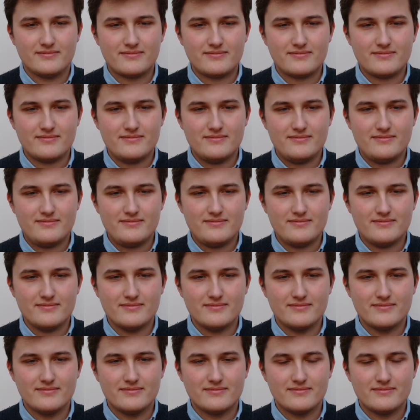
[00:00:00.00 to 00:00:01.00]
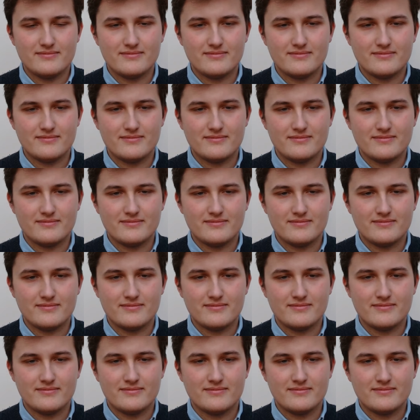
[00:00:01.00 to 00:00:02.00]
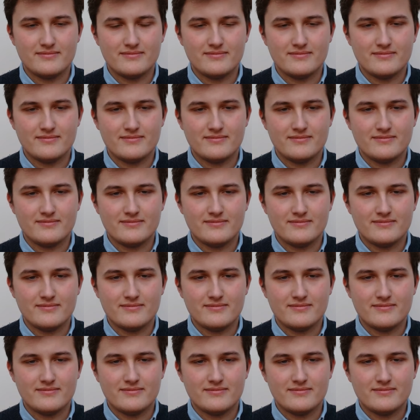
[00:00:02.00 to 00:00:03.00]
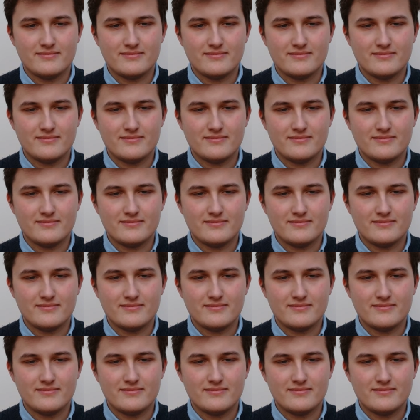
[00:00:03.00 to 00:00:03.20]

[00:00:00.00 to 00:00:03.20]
(not speaking)